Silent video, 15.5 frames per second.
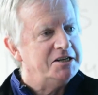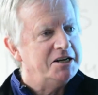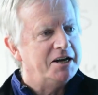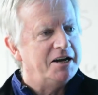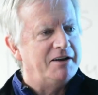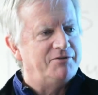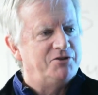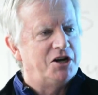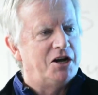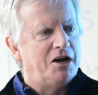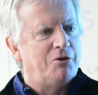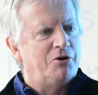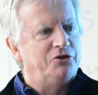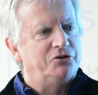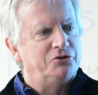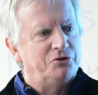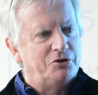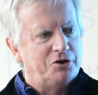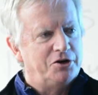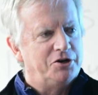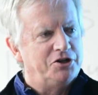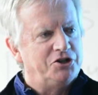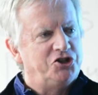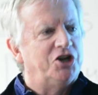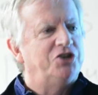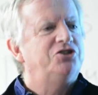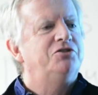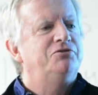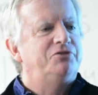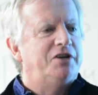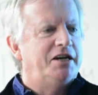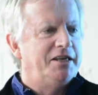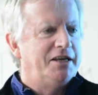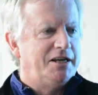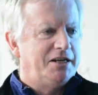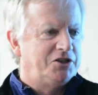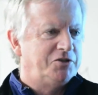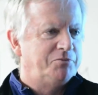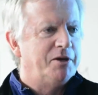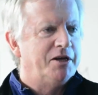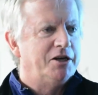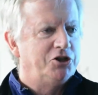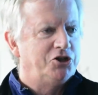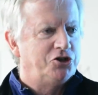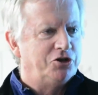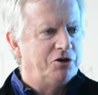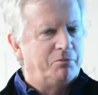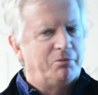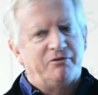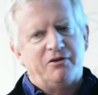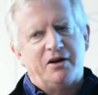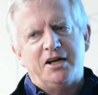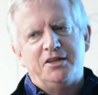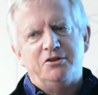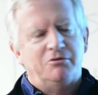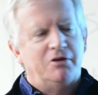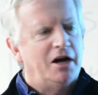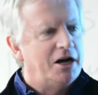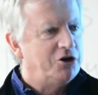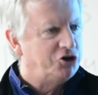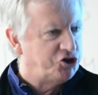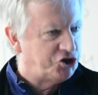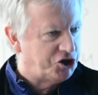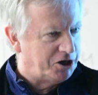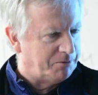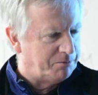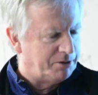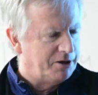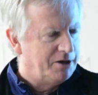to have towers in order to justify that expenditure, to provide the ridership,